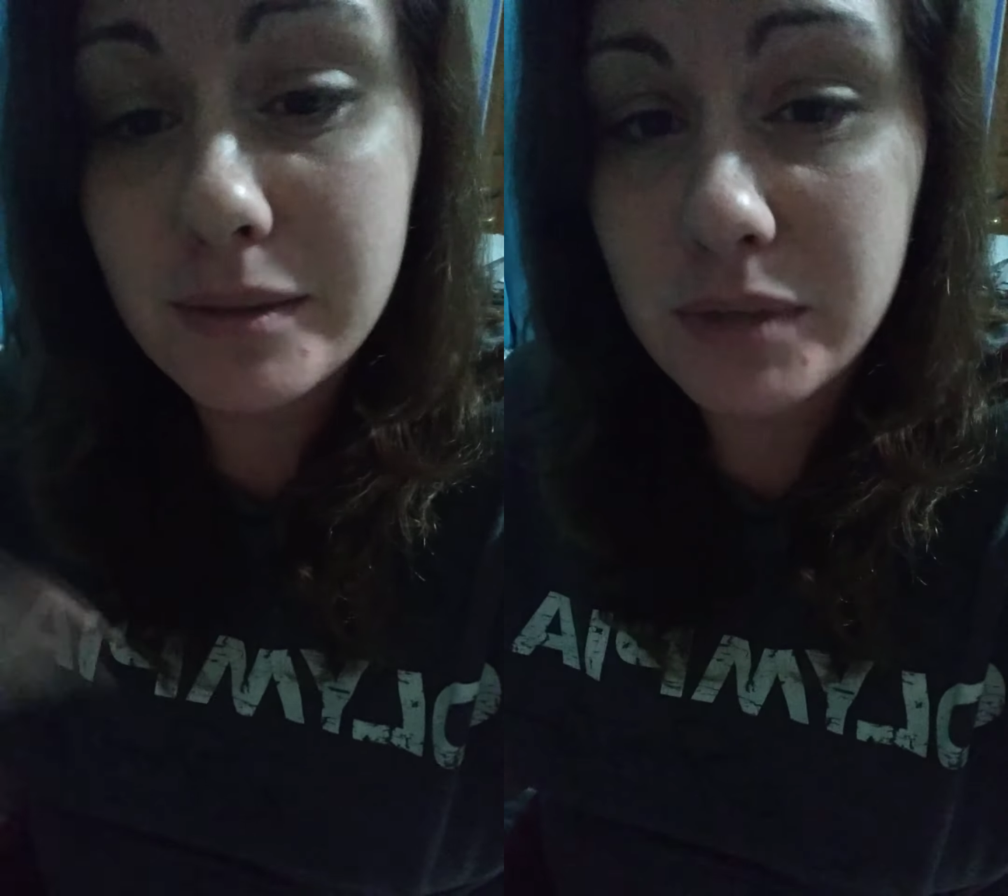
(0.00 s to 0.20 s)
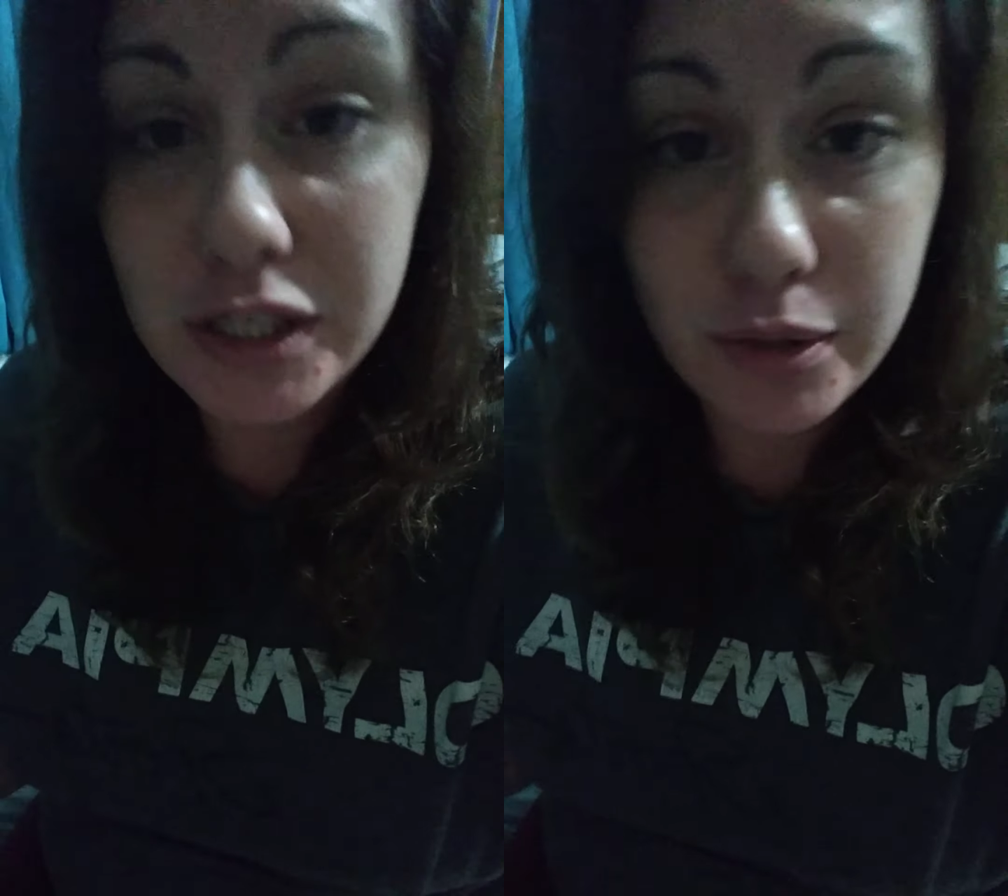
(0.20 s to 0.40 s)

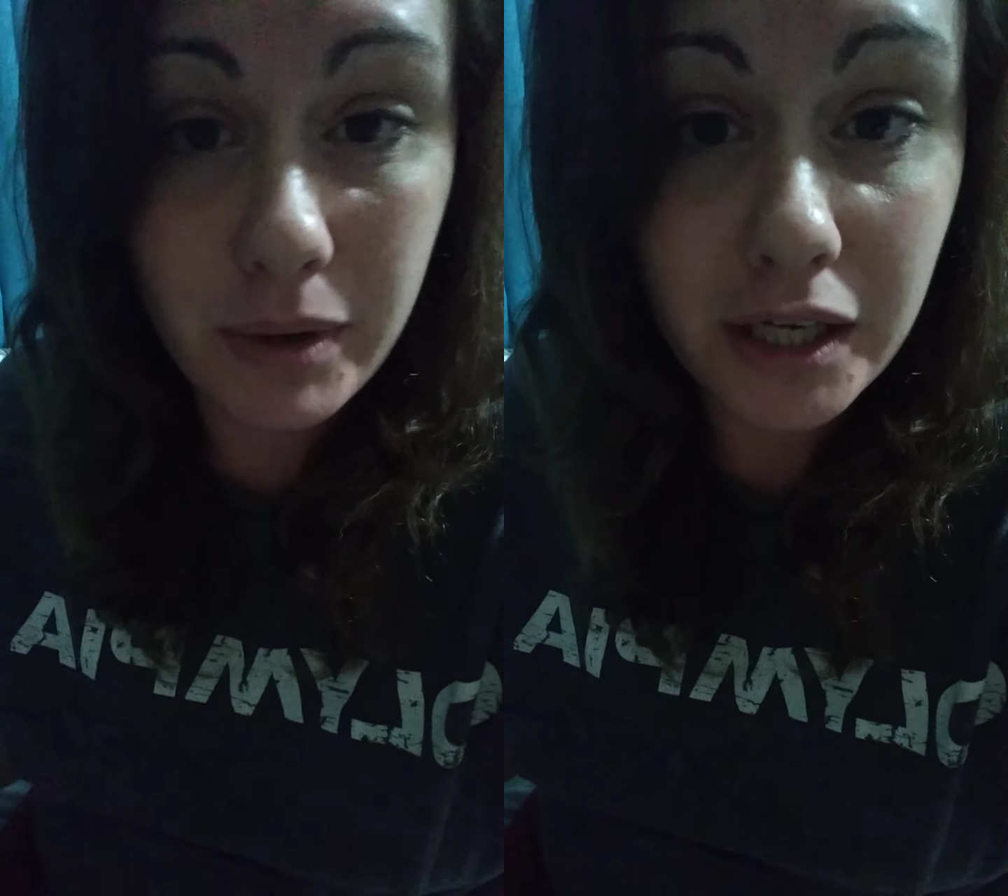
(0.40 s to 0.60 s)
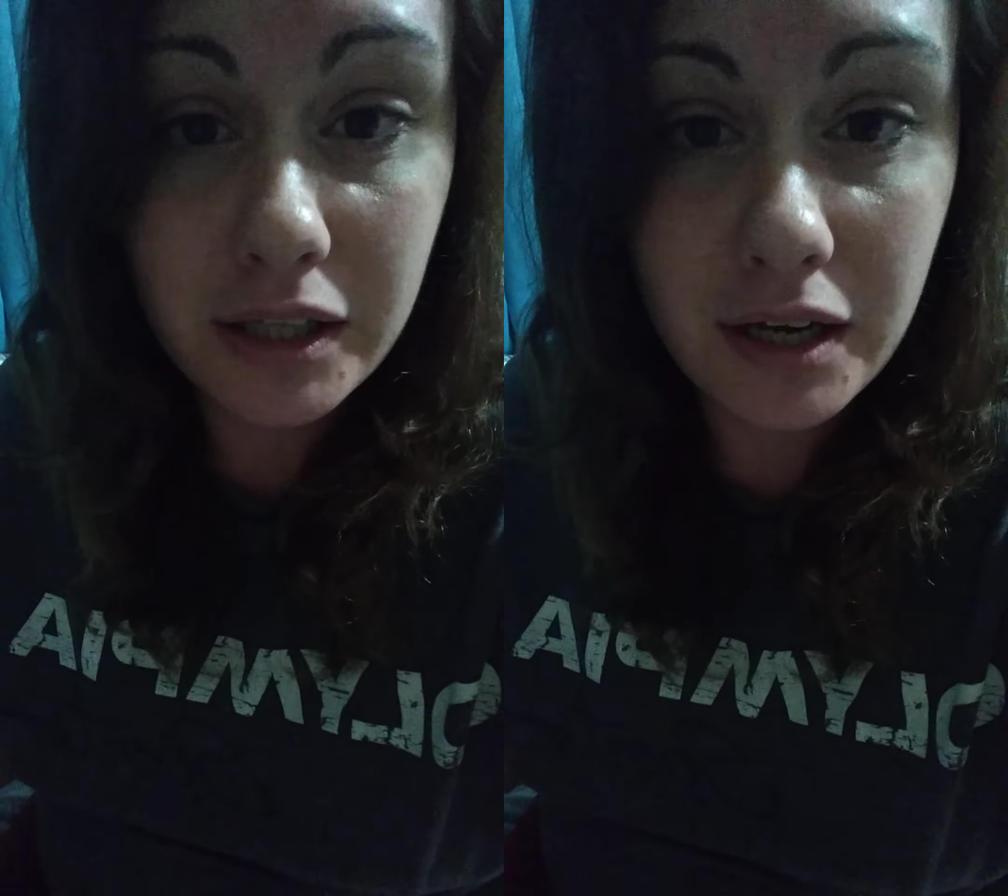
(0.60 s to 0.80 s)
Some days are
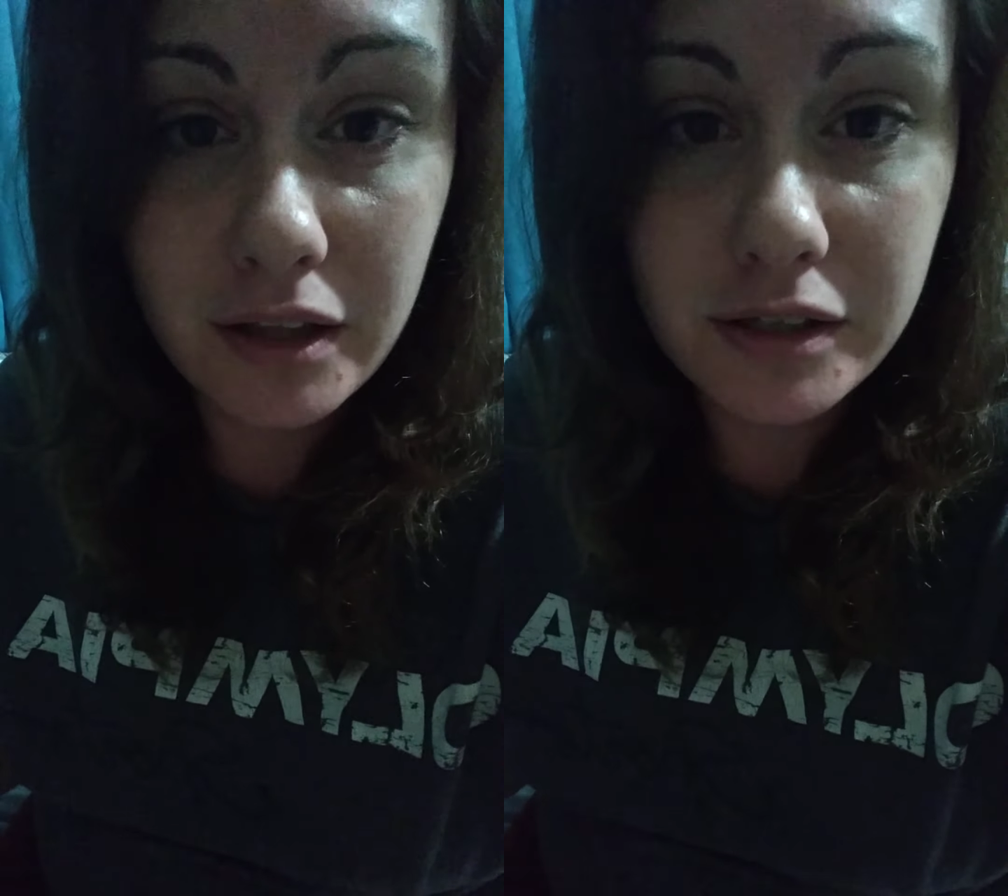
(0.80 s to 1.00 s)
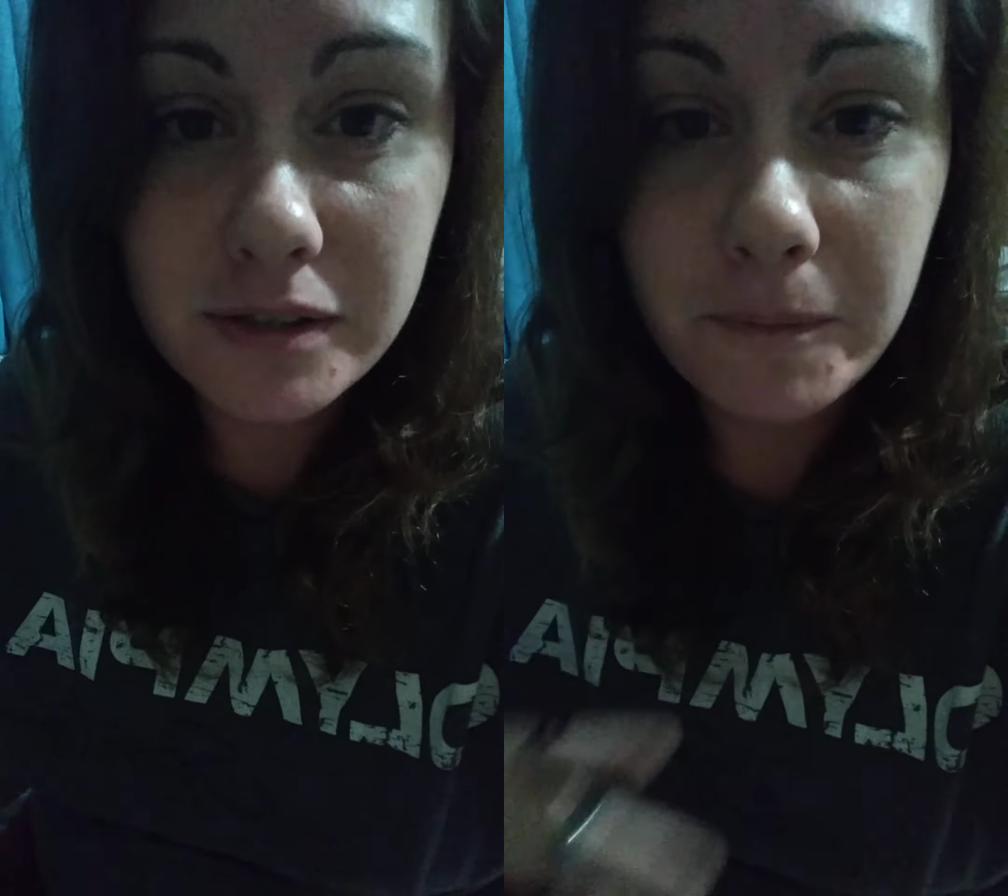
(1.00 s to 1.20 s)
better than others.